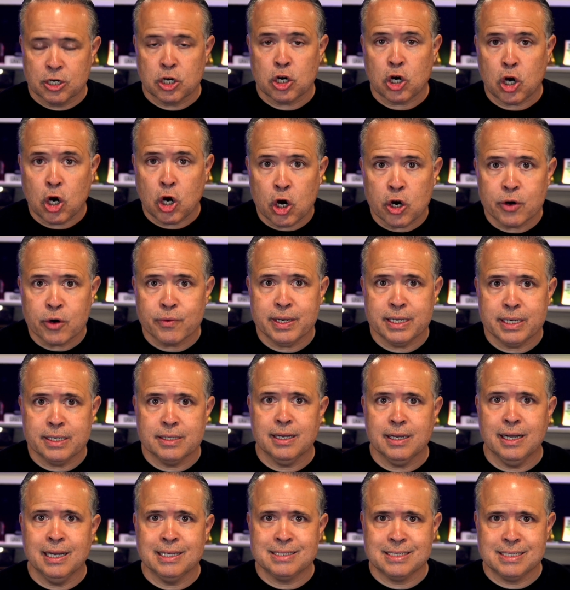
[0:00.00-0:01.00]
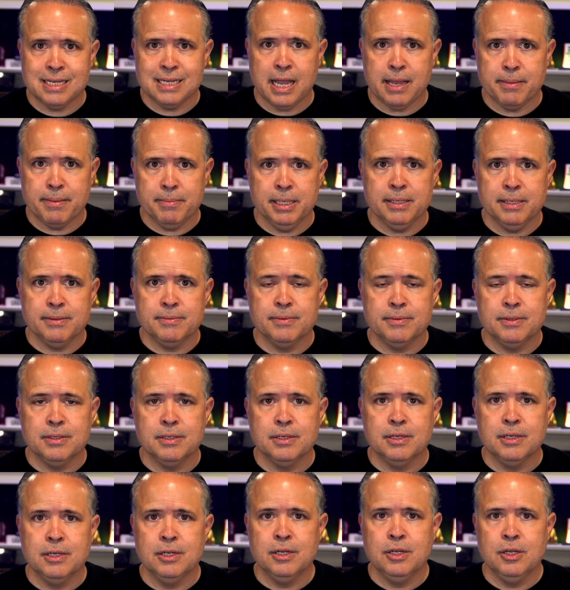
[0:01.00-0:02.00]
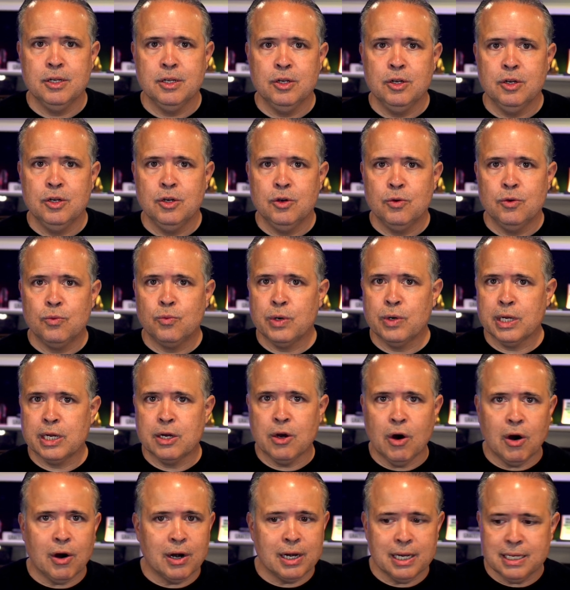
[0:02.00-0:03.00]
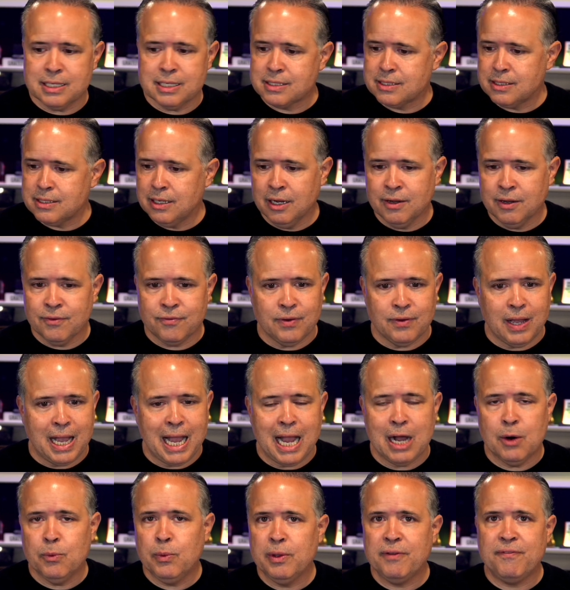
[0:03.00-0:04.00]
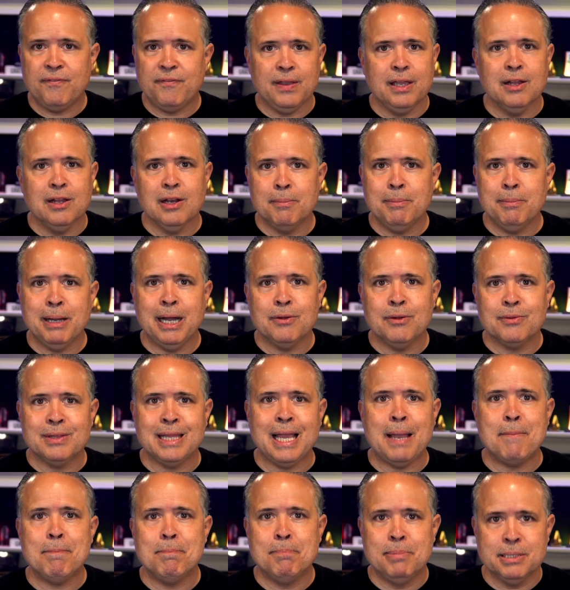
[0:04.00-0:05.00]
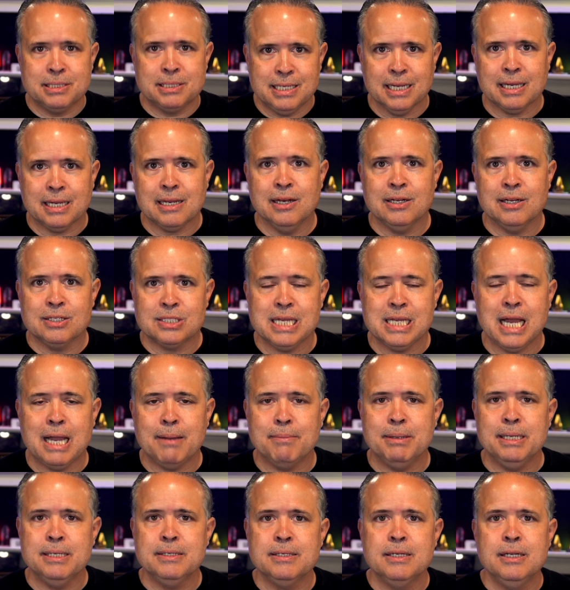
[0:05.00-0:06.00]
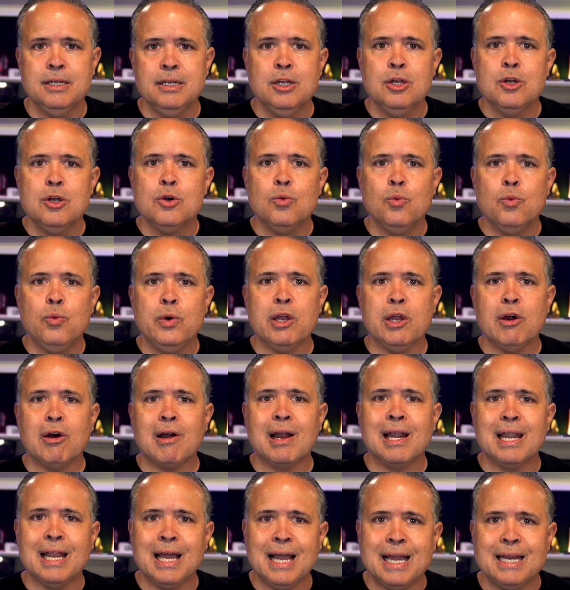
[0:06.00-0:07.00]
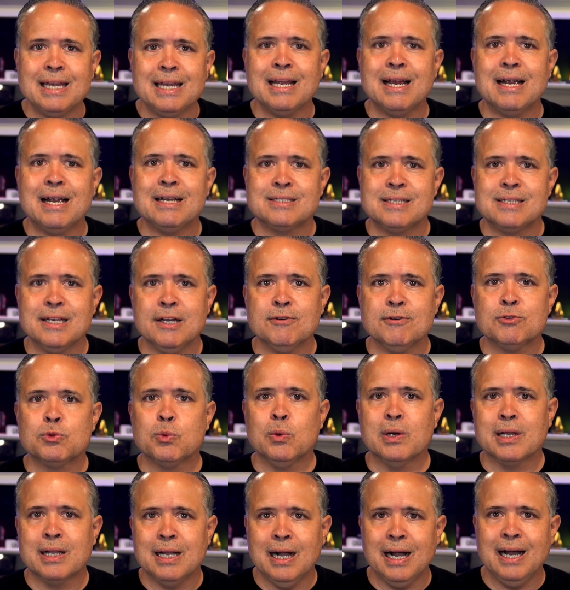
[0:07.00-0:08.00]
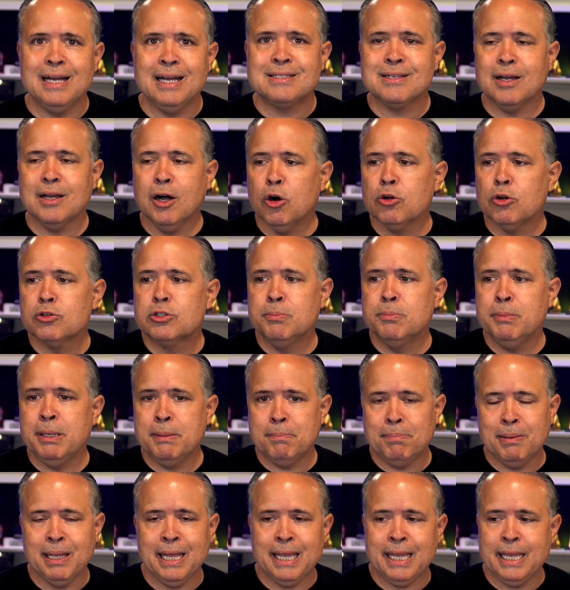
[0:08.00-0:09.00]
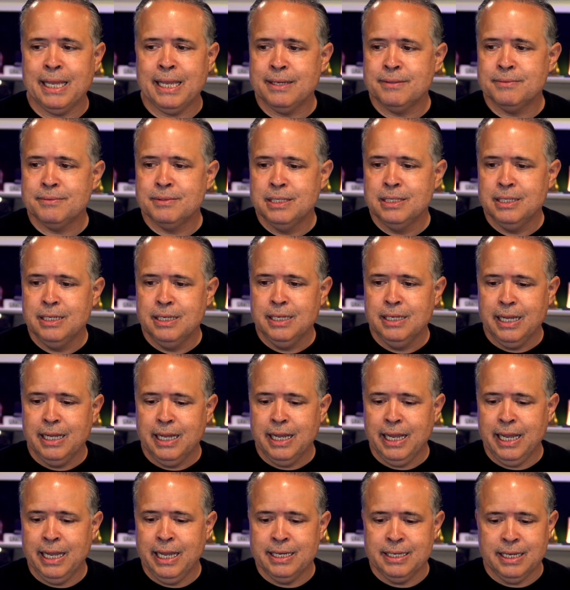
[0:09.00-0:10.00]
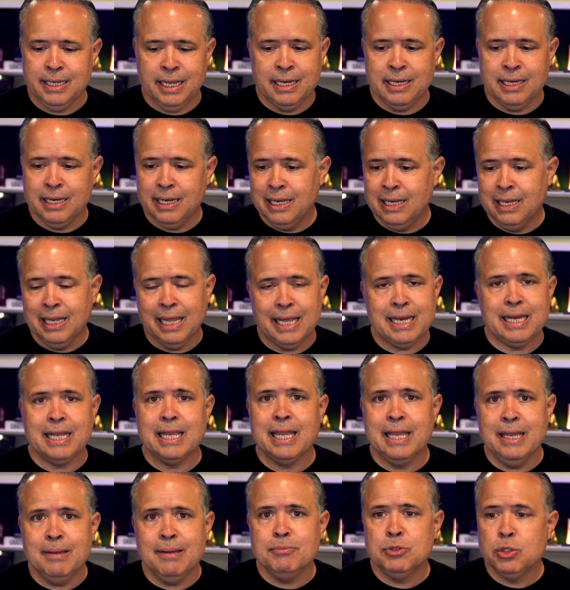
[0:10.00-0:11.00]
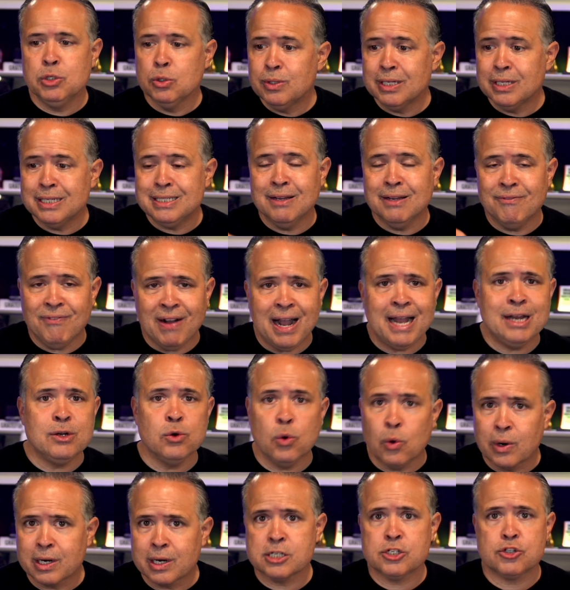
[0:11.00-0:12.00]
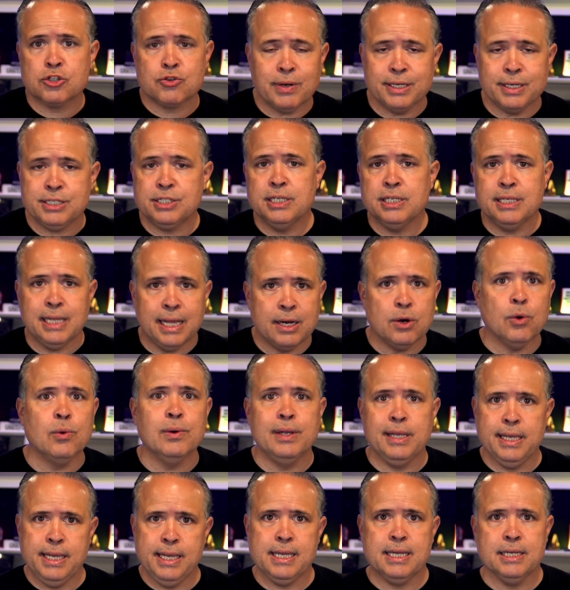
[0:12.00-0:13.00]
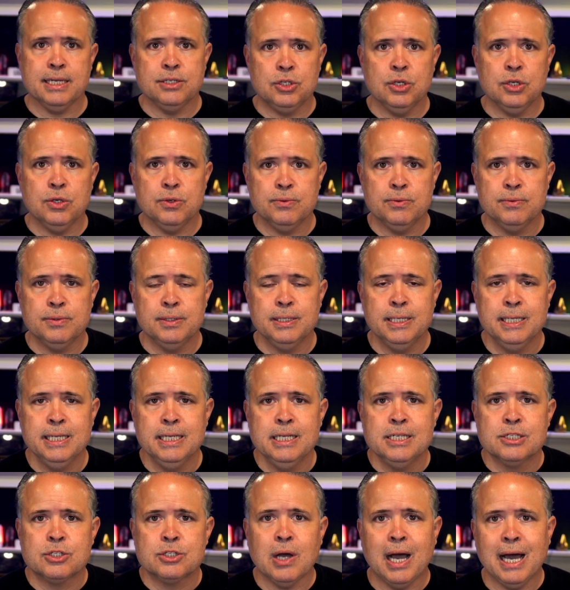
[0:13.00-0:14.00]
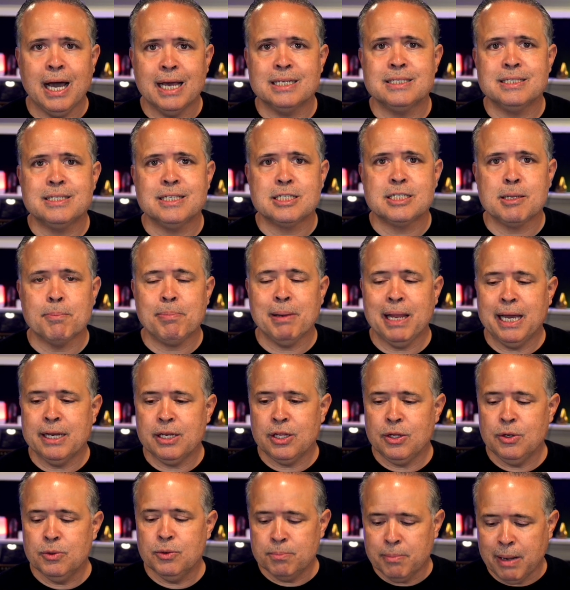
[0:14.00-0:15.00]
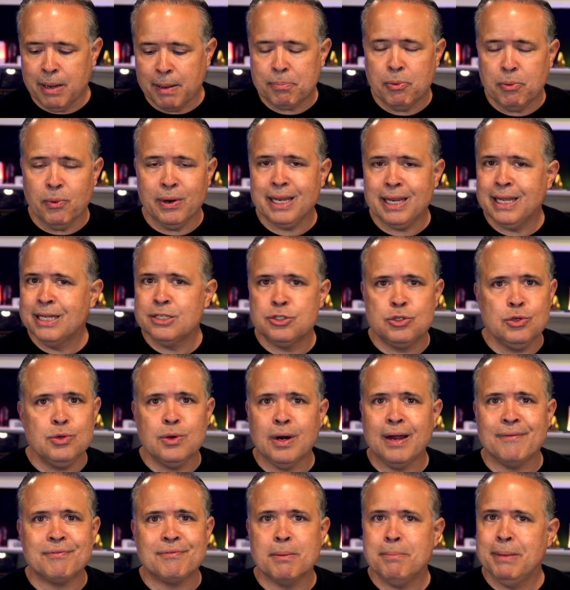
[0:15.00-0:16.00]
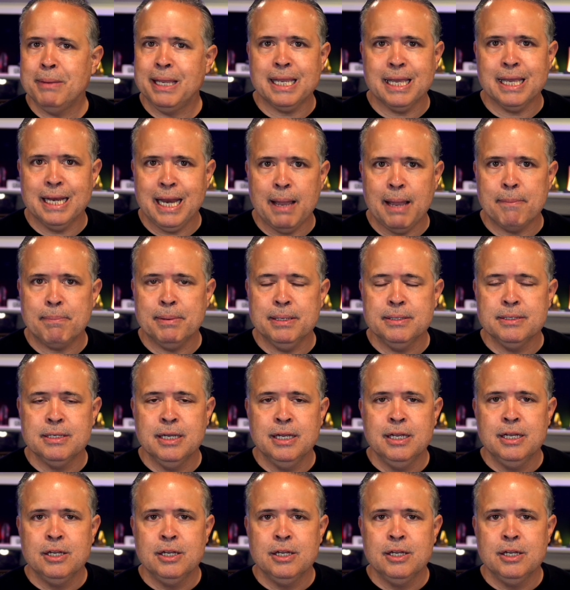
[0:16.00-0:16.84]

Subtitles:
current assignment, regardless of how we feel about that particular assignment, we are aligning ourselves with God's ultimate plan and letting him do the divine orchestration that only he can do. So how does this apply to you? My point is you don't have to make it happen.